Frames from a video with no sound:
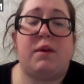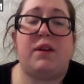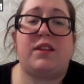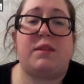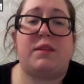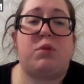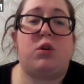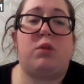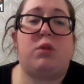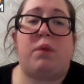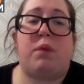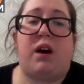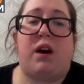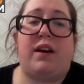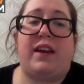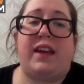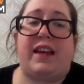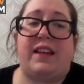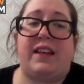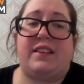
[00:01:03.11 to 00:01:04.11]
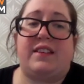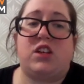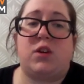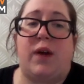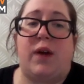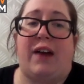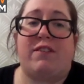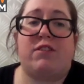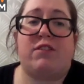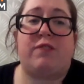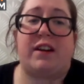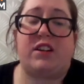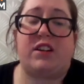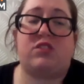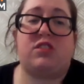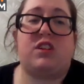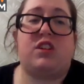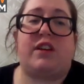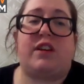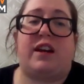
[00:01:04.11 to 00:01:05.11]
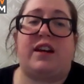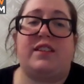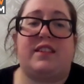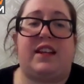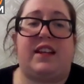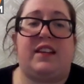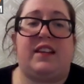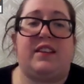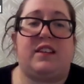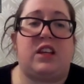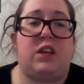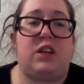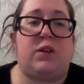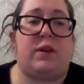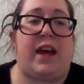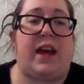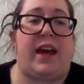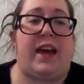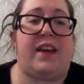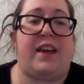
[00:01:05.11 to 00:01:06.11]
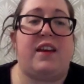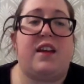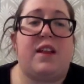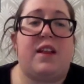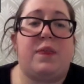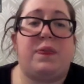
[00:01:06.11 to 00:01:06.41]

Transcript: The most important part is that you have a registered address in the UK.